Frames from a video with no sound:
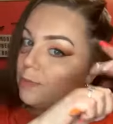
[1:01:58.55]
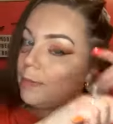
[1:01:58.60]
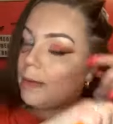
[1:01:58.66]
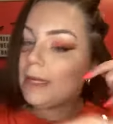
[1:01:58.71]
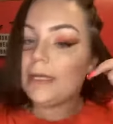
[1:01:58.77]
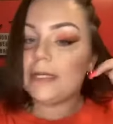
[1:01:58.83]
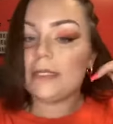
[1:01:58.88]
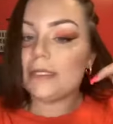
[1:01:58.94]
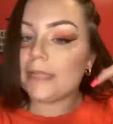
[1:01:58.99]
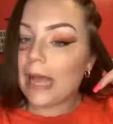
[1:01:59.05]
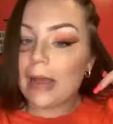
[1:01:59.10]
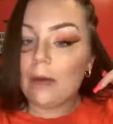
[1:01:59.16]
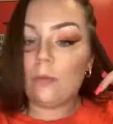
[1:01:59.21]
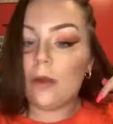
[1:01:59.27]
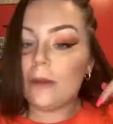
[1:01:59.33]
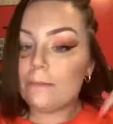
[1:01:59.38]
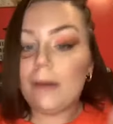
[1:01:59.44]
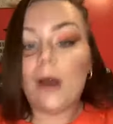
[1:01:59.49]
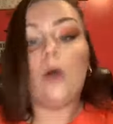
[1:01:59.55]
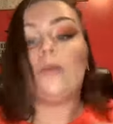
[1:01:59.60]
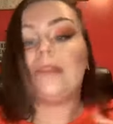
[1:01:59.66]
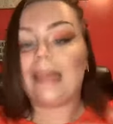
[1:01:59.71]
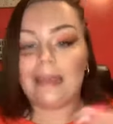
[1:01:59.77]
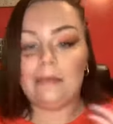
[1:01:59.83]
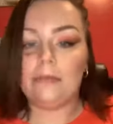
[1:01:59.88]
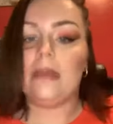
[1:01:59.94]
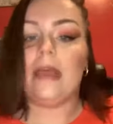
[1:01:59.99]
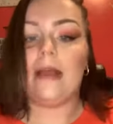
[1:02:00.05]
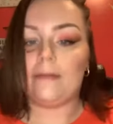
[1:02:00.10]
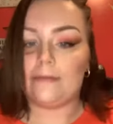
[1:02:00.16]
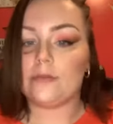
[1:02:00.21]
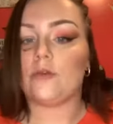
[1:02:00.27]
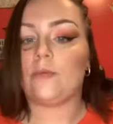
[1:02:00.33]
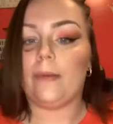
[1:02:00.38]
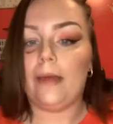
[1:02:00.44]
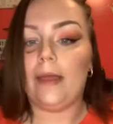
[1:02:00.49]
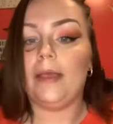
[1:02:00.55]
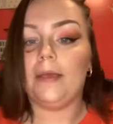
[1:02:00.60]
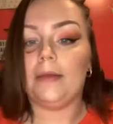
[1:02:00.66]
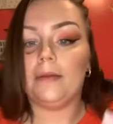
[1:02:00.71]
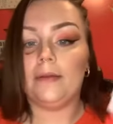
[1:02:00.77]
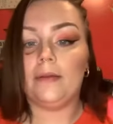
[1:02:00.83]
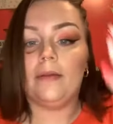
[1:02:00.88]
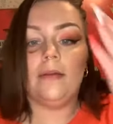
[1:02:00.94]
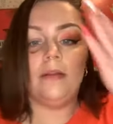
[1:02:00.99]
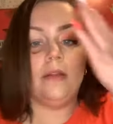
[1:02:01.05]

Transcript: paying? I, we both can't be after paying.